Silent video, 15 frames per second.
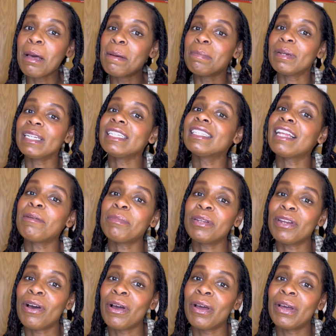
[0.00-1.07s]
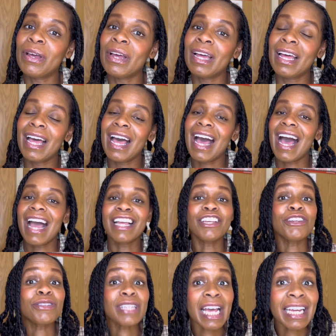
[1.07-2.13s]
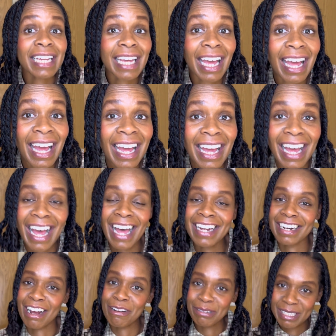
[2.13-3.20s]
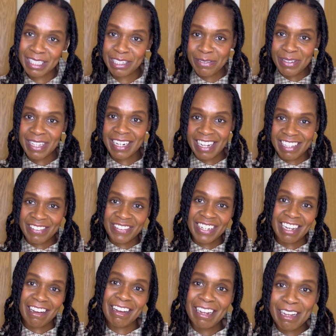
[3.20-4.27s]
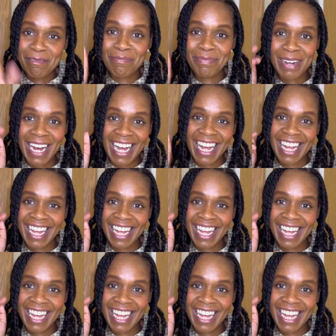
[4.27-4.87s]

please let me know. You take care, and I'll see you in the next video. Bye.